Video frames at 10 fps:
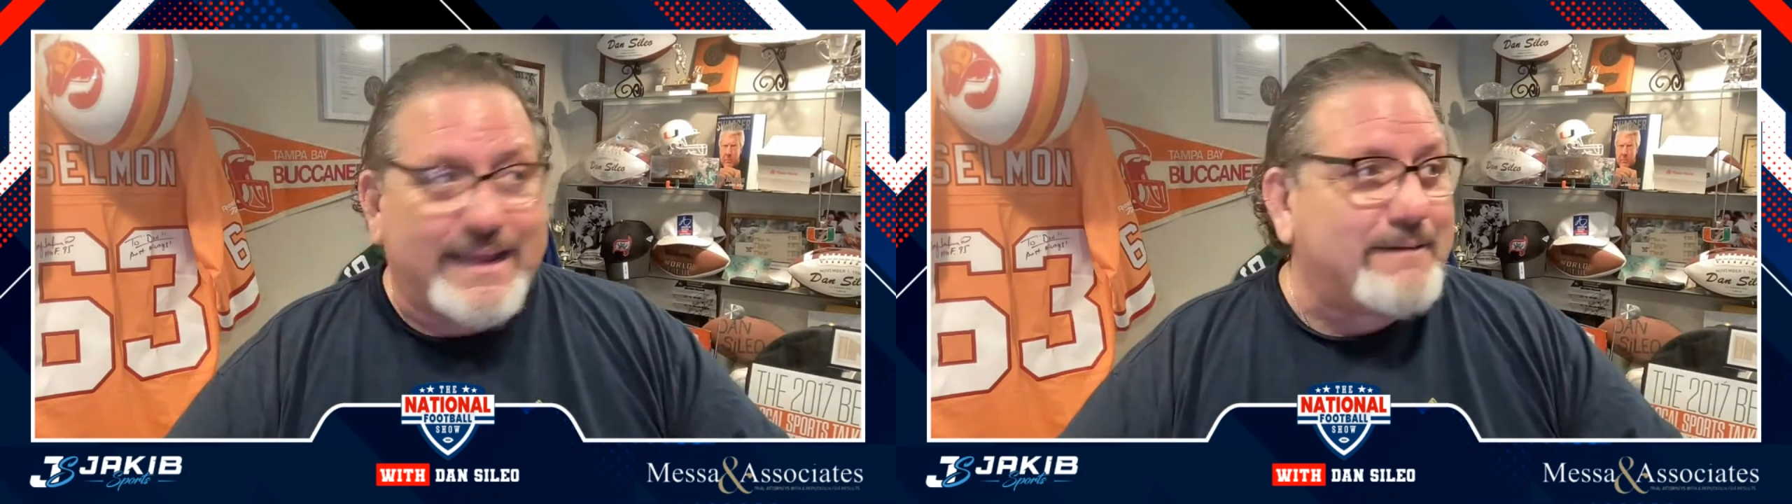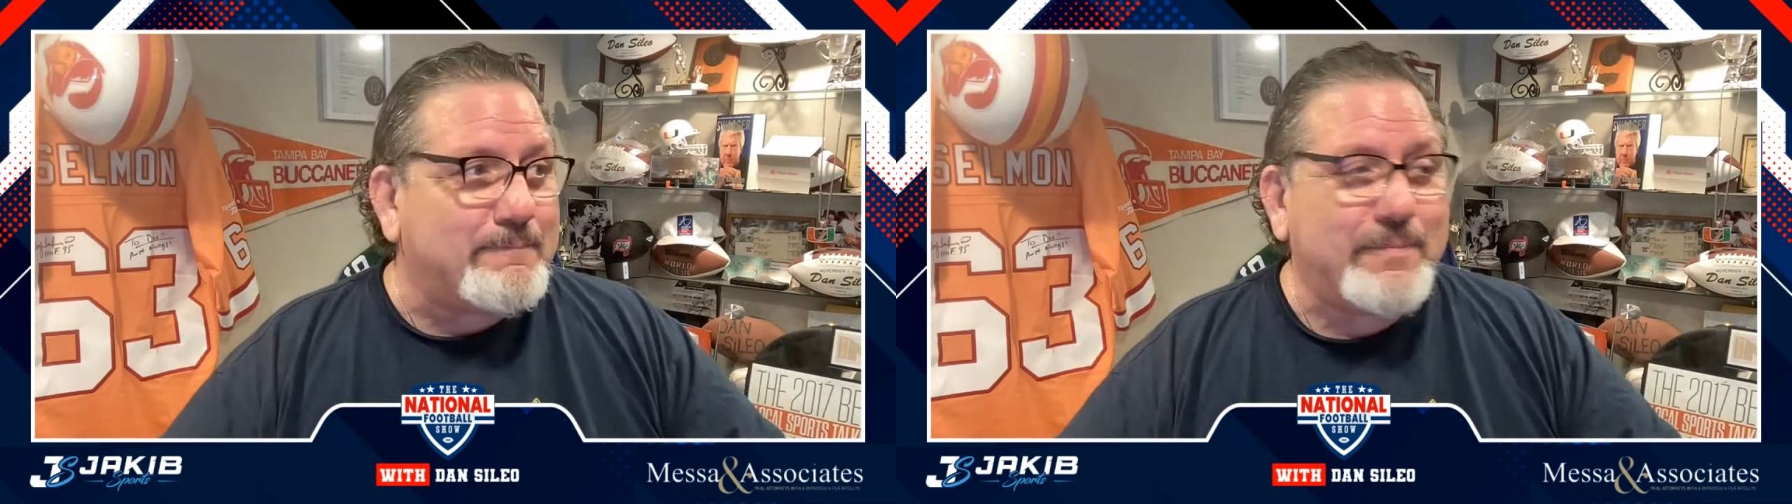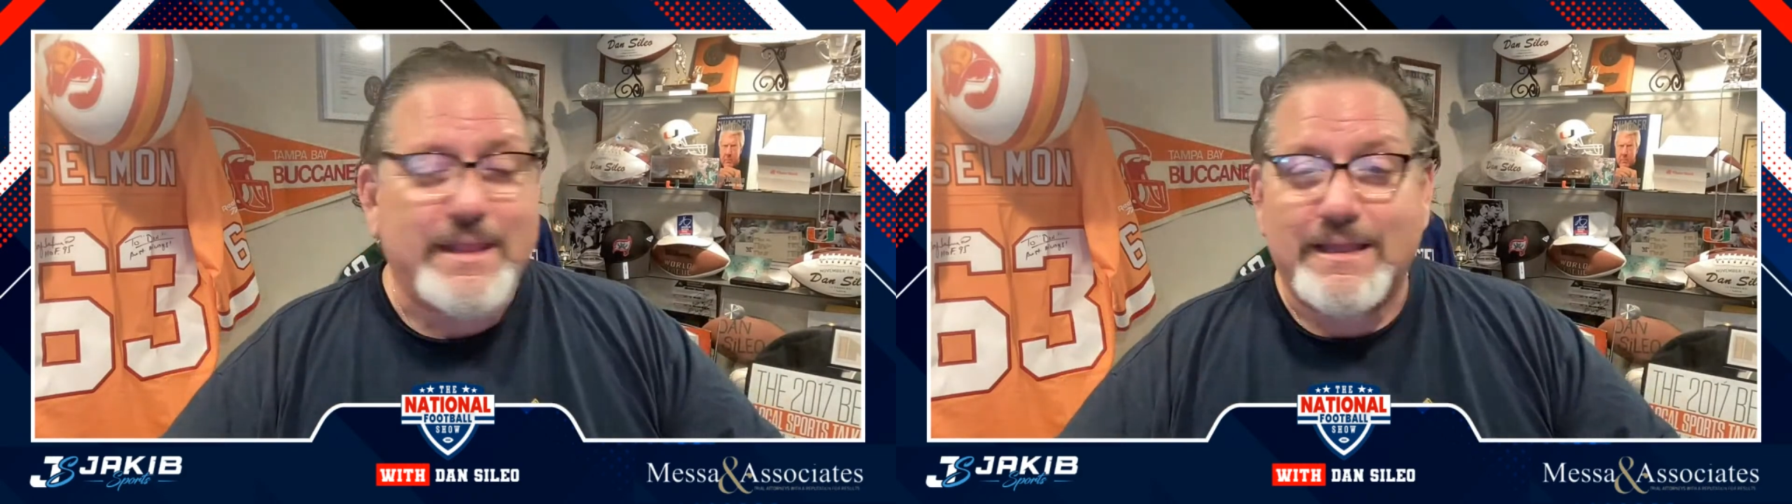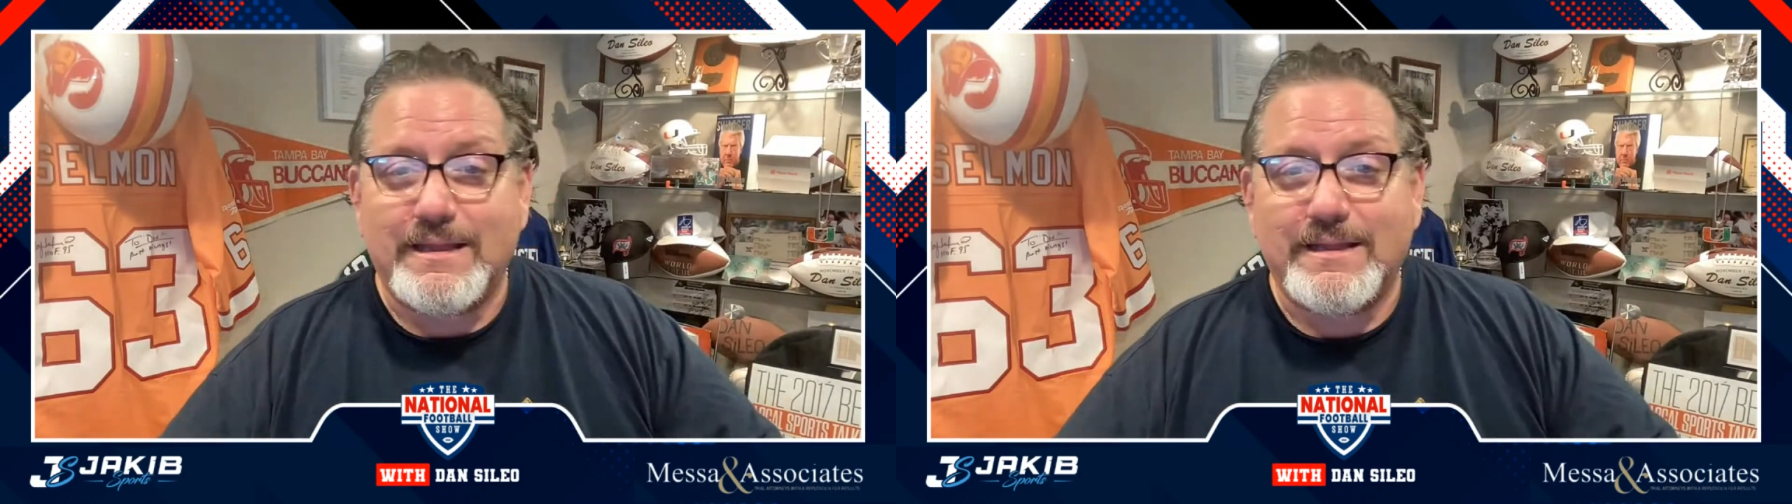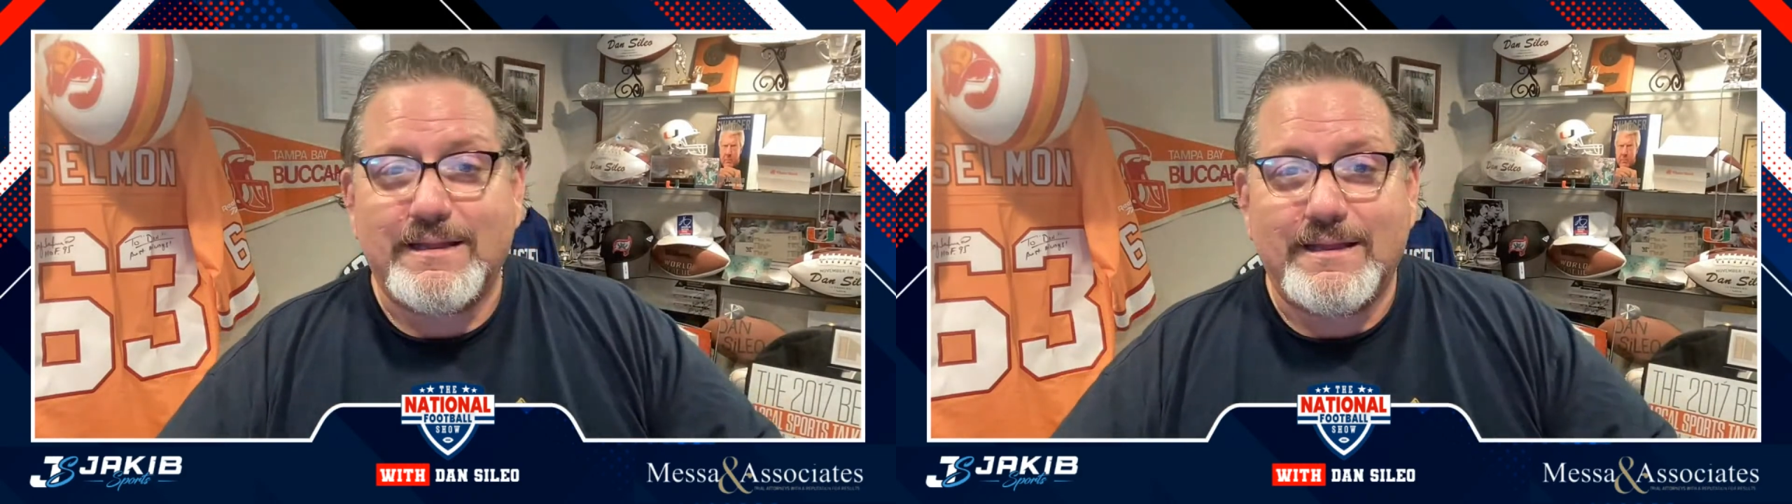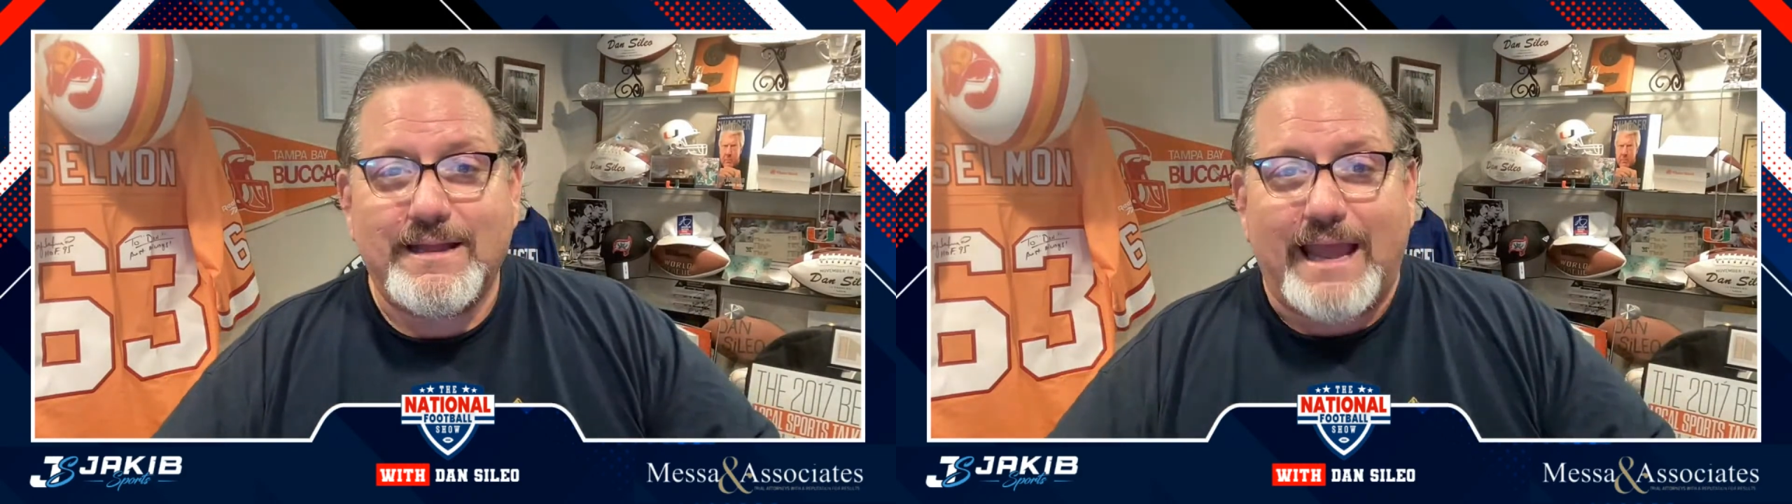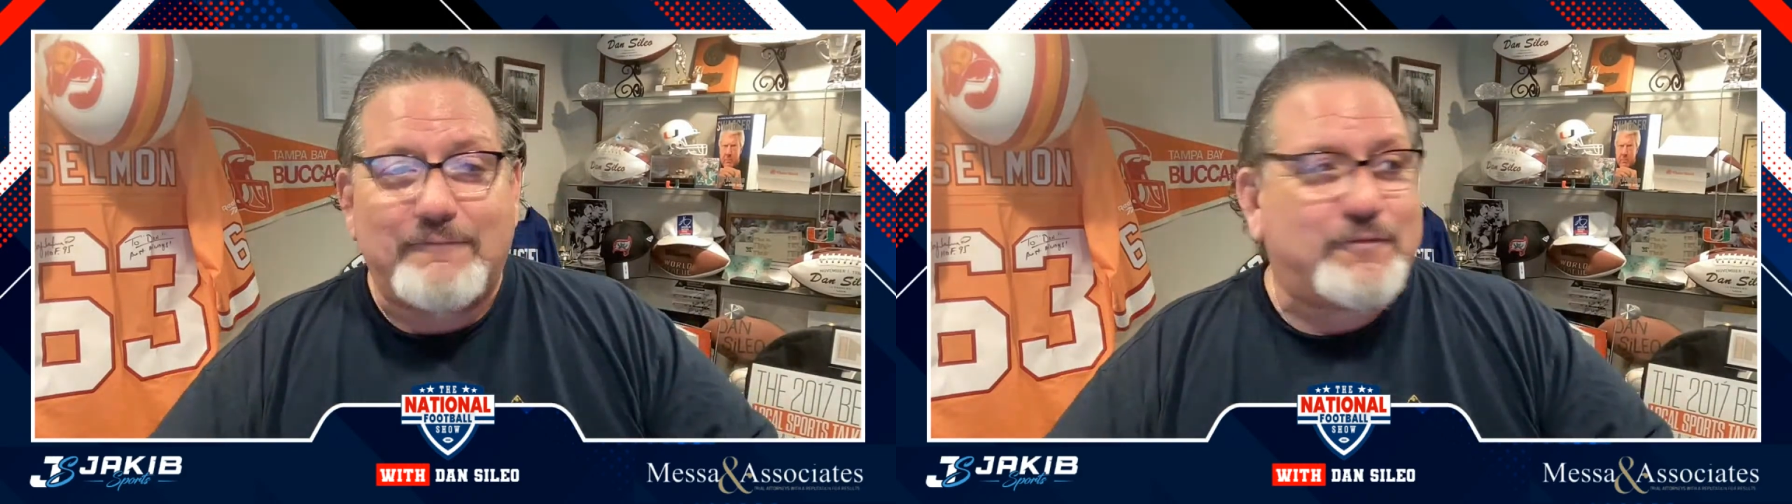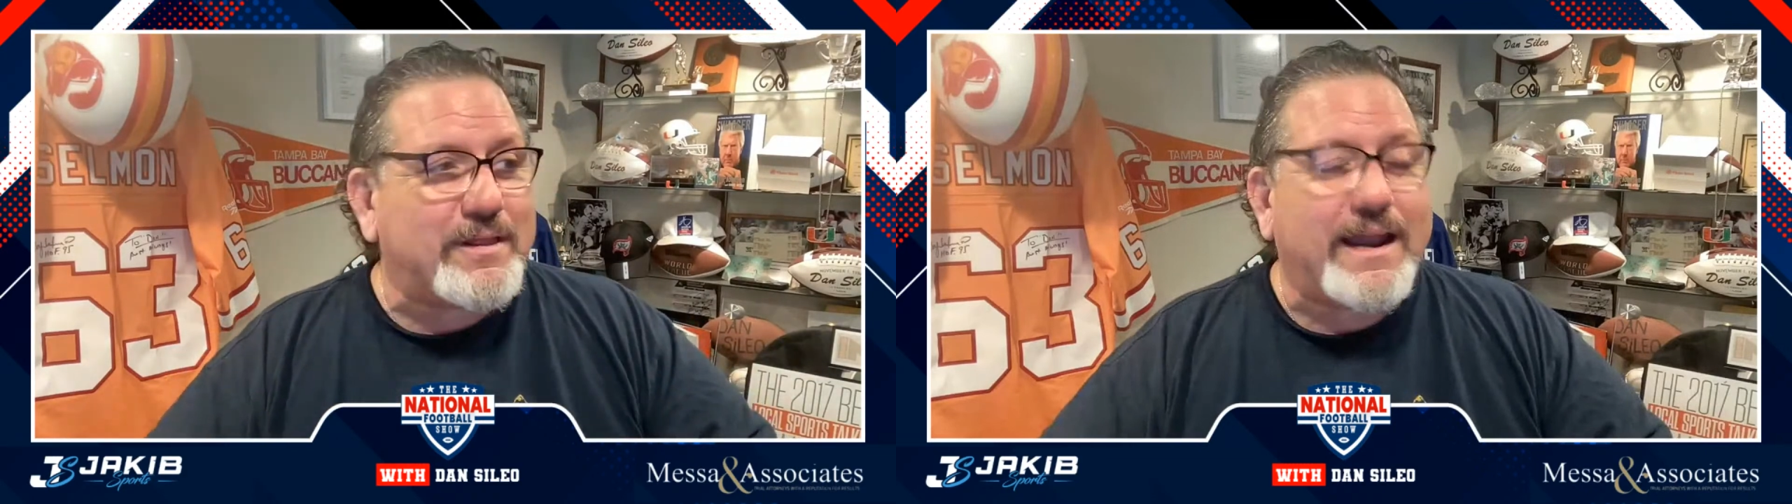in, in
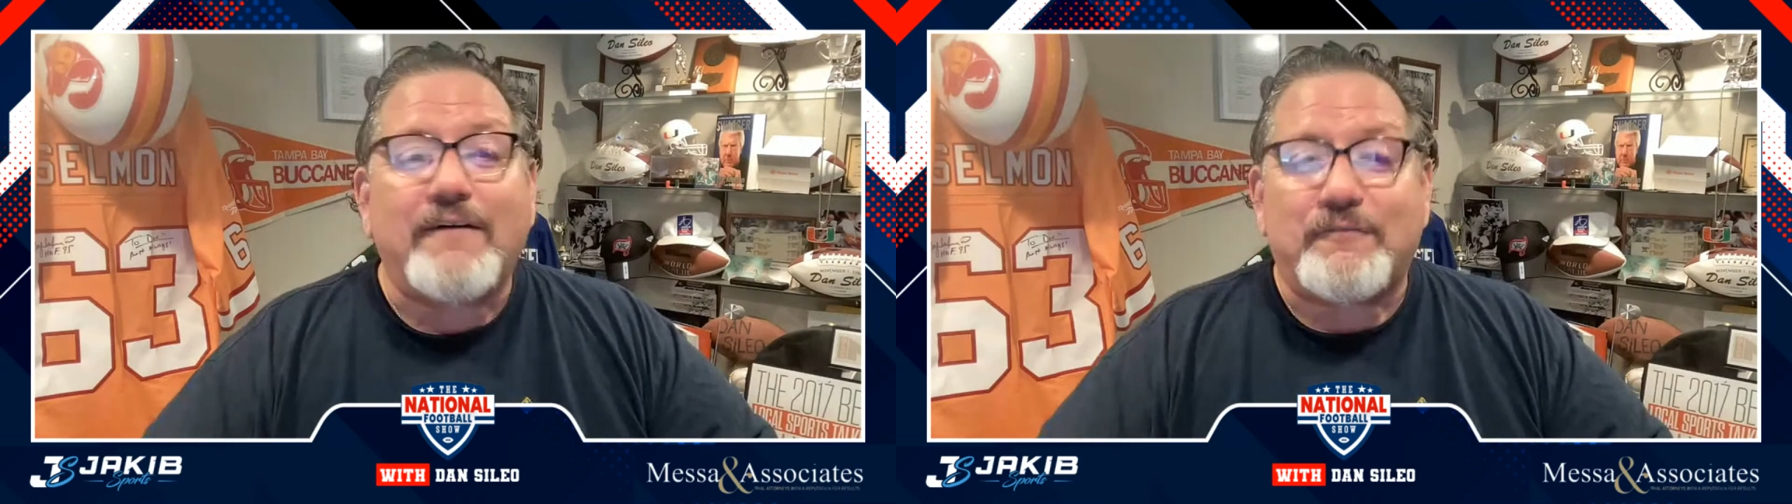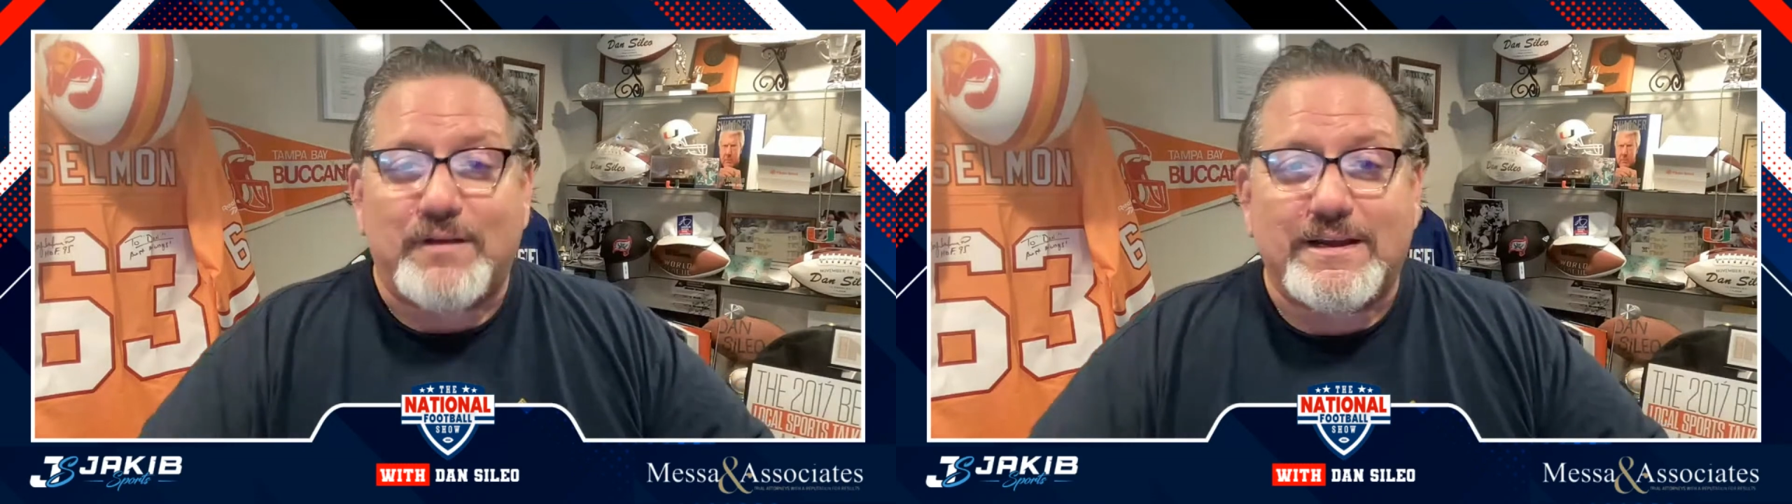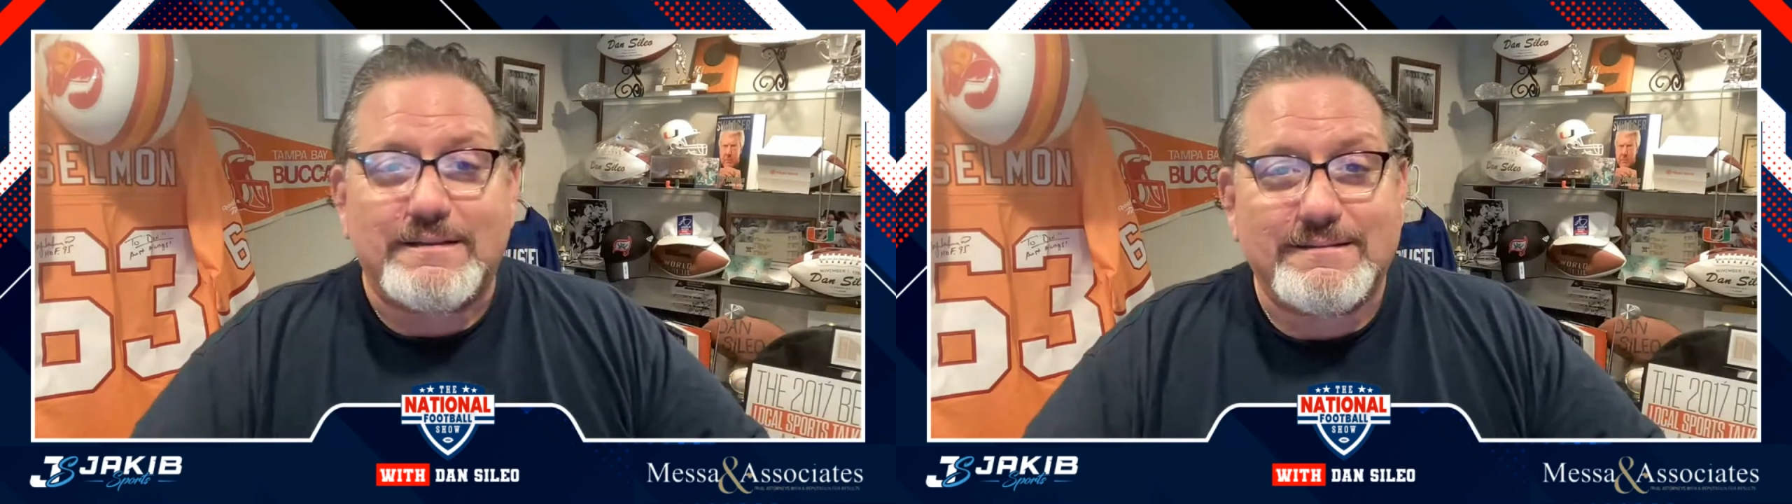Philadelphia